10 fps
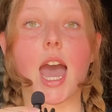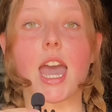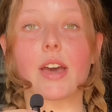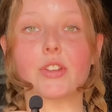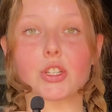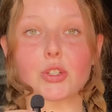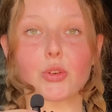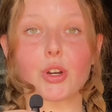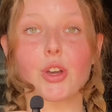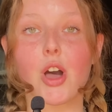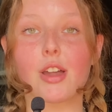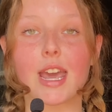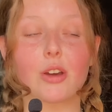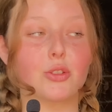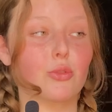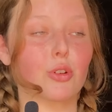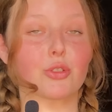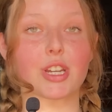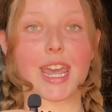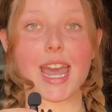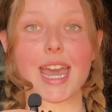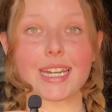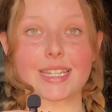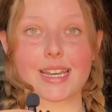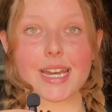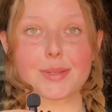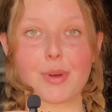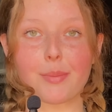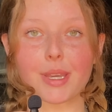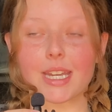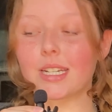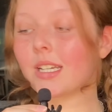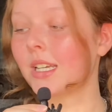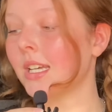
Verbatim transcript: I have a tutorial on how to crochet any size pumpkin.